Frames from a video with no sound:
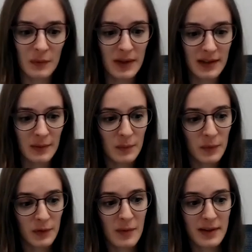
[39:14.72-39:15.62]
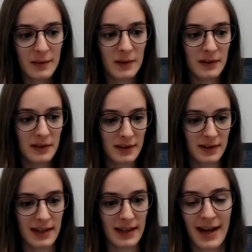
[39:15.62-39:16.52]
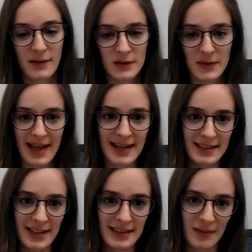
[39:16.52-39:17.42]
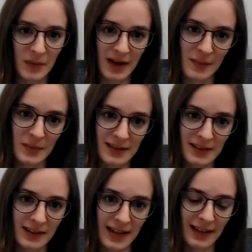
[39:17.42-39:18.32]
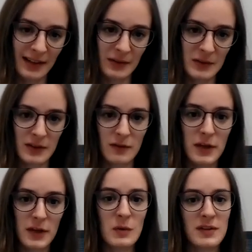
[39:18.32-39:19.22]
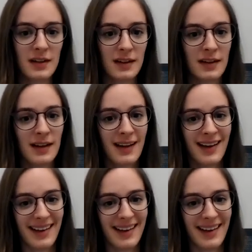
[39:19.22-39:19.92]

We probably will look at how to edit it and perhaps look at a little sort of user